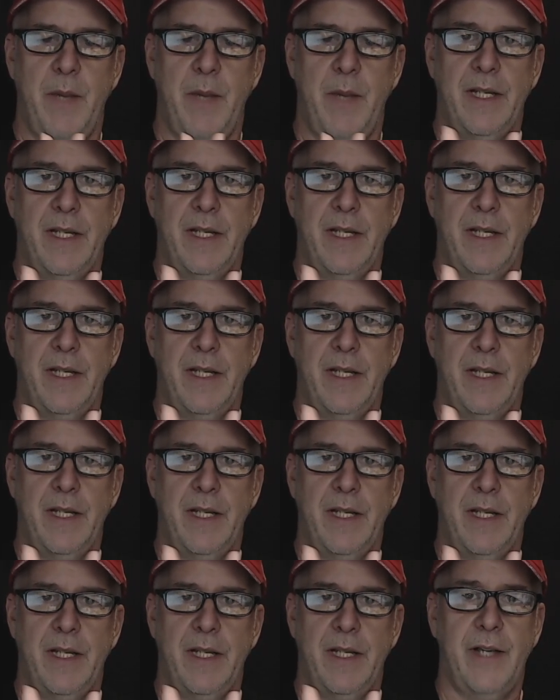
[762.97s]
banking pins, it
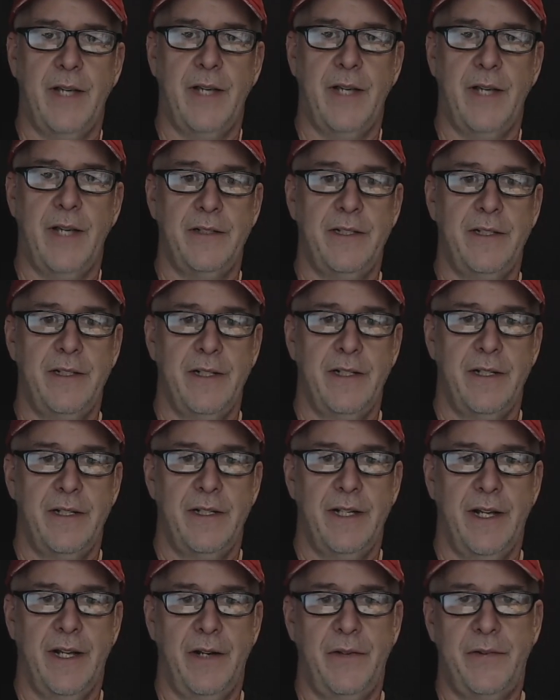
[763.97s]
tells you actually
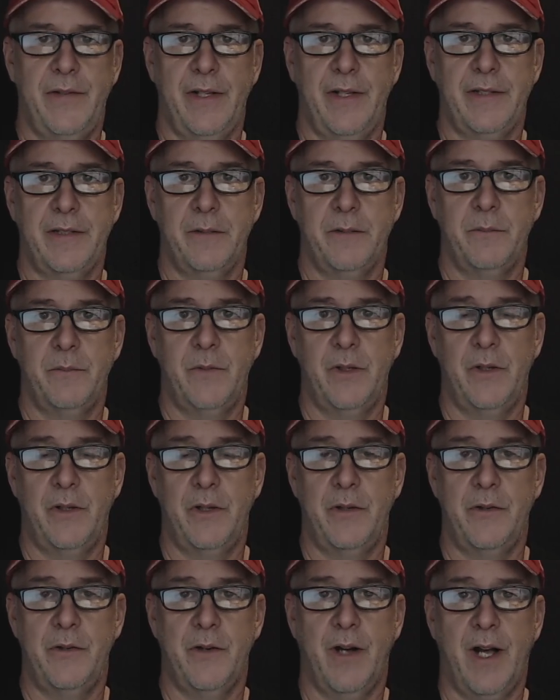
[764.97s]
how to set them to the
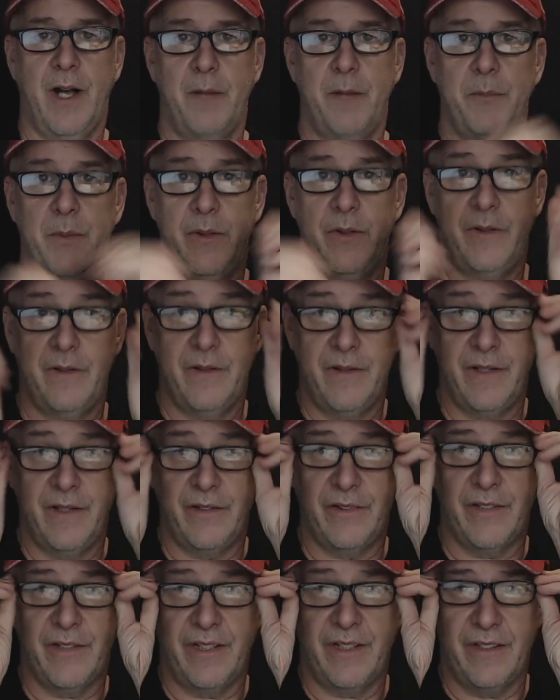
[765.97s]
drop and
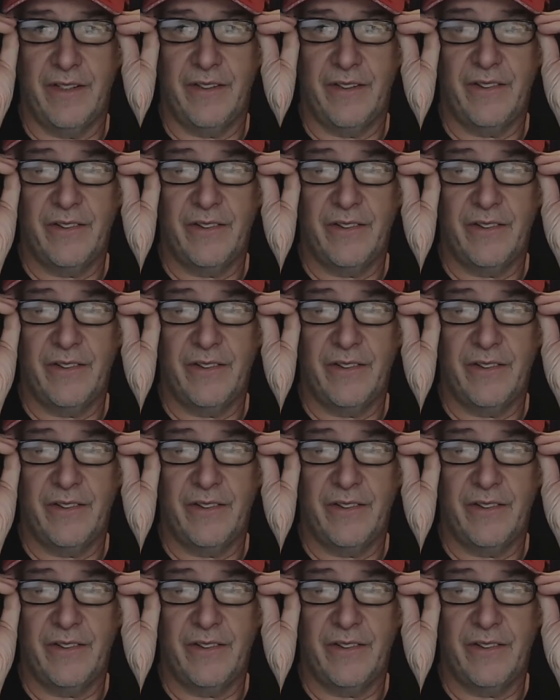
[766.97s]
things like this.